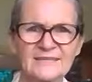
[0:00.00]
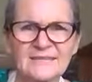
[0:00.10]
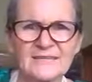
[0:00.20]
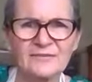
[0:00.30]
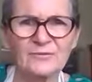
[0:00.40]
you're
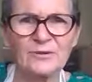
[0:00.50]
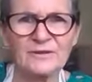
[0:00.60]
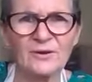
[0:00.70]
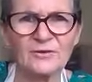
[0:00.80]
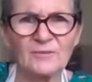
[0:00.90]
left
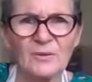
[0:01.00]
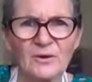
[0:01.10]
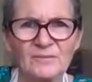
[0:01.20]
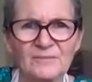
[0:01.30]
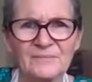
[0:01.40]
with on the
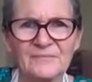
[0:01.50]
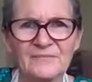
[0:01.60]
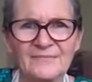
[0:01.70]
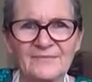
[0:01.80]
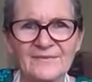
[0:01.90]
bottom.
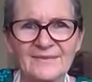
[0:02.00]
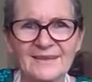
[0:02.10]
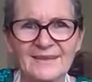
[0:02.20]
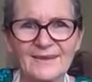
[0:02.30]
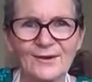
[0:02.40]

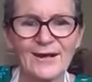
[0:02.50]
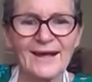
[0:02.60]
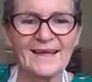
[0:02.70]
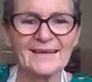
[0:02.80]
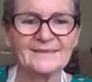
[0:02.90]

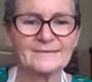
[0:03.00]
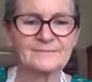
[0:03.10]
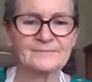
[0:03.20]
Okay.